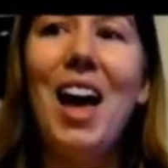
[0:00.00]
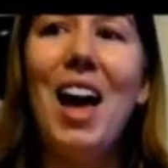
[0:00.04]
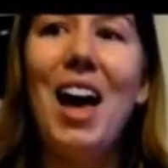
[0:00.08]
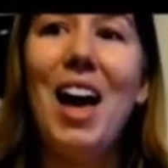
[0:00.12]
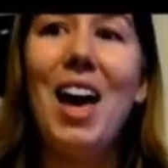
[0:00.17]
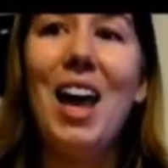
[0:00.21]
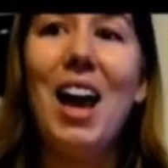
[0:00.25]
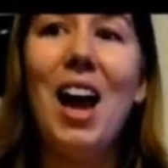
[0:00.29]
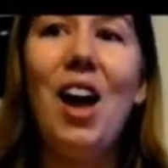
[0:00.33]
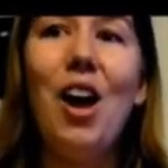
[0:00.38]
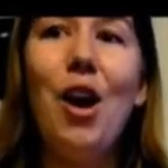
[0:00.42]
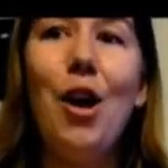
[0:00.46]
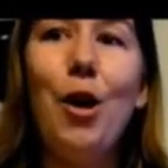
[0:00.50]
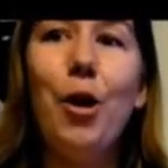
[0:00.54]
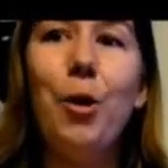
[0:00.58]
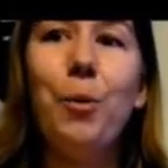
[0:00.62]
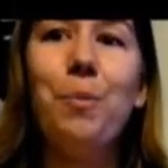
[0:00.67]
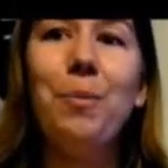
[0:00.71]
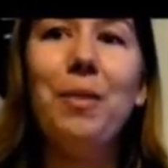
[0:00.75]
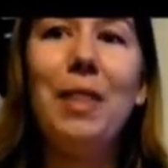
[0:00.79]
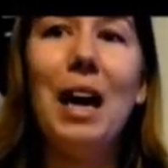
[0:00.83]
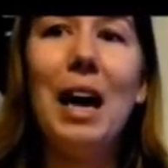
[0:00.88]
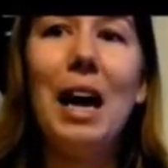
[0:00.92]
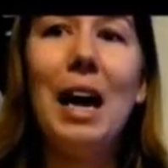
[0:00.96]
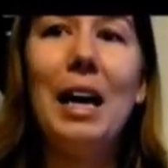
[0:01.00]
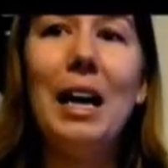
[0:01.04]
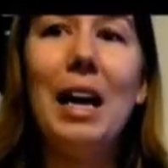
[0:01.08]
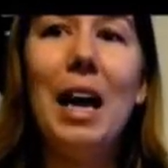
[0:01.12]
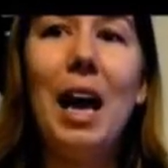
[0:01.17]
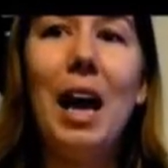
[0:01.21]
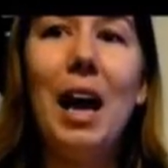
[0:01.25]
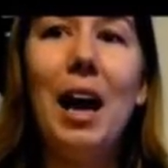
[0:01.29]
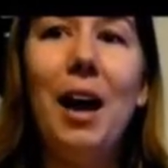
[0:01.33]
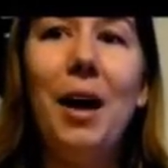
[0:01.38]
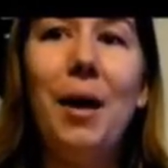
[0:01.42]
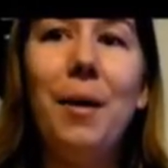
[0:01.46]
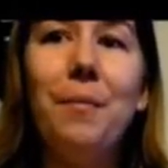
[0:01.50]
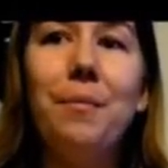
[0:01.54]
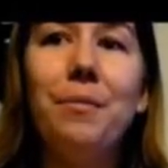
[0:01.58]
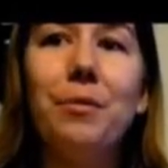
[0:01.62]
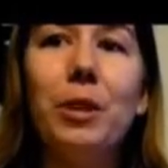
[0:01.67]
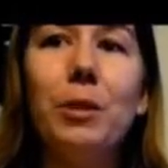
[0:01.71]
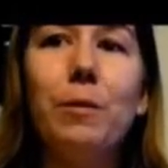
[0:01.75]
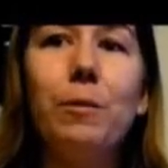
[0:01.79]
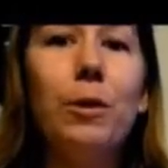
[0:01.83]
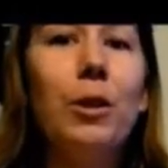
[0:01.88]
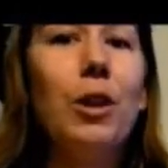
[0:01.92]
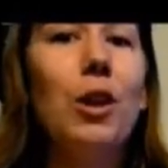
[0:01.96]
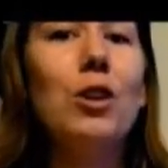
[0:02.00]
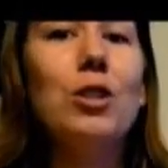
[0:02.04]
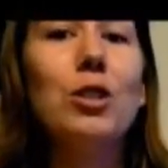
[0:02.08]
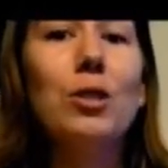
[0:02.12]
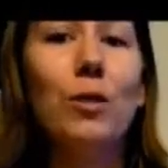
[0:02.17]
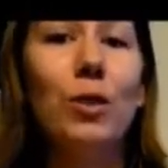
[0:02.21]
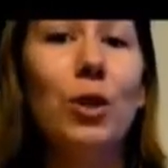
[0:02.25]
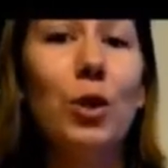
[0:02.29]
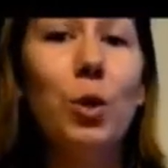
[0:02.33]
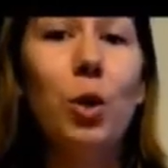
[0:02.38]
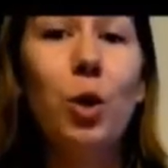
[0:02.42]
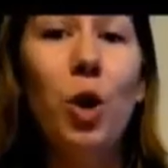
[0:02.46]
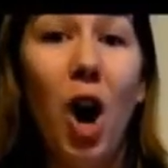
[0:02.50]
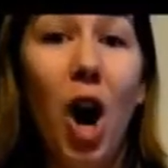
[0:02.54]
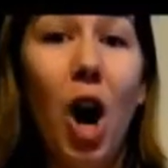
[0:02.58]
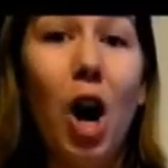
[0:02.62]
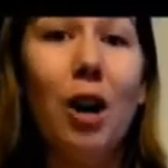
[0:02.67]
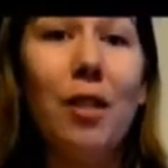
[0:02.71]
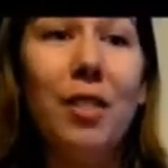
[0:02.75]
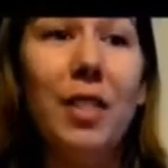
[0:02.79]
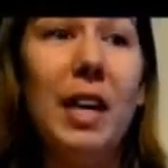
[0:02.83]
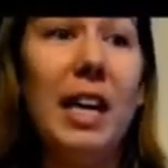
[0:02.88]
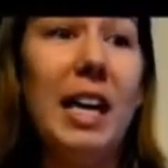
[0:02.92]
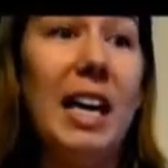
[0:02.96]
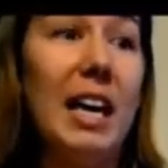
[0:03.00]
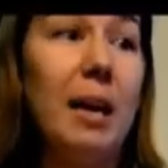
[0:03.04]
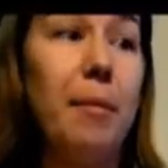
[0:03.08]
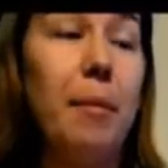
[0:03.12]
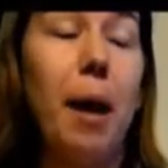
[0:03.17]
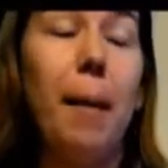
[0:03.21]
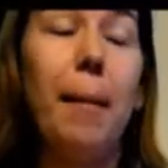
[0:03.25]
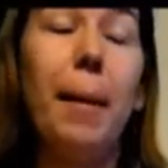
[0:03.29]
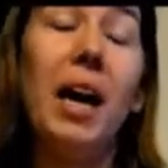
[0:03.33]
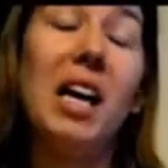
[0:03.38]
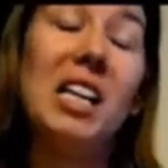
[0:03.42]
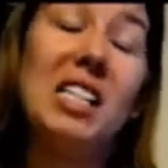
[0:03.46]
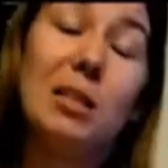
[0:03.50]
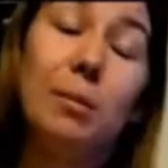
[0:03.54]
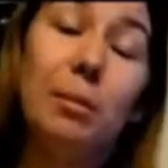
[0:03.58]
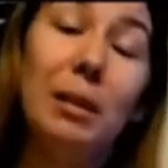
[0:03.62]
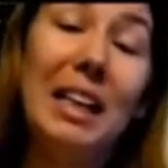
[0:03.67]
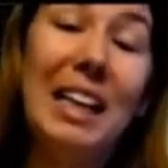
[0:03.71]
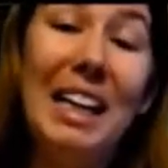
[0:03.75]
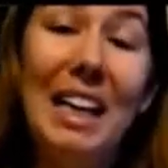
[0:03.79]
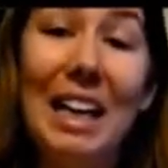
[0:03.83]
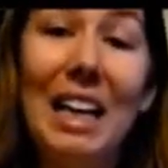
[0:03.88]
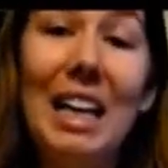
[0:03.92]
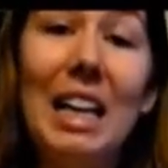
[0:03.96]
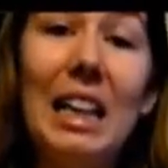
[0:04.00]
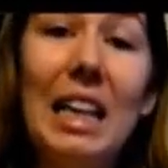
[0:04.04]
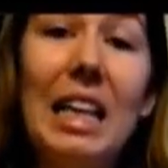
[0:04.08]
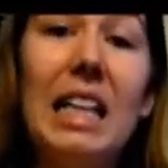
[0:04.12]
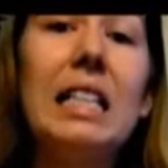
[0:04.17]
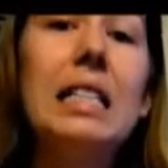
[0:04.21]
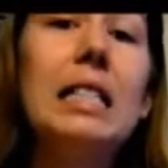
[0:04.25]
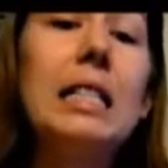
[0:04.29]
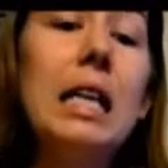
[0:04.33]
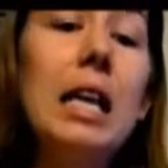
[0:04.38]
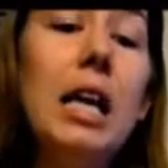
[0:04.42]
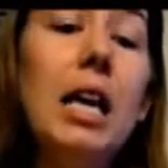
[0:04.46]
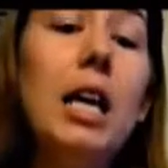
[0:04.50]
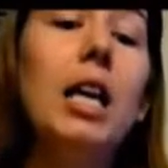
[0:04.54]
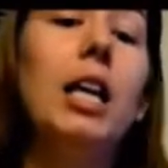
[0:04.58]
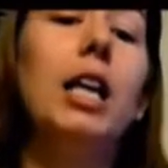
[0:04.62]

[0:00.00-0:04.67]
And I hope that for those of you who are thinking about possibly getting this,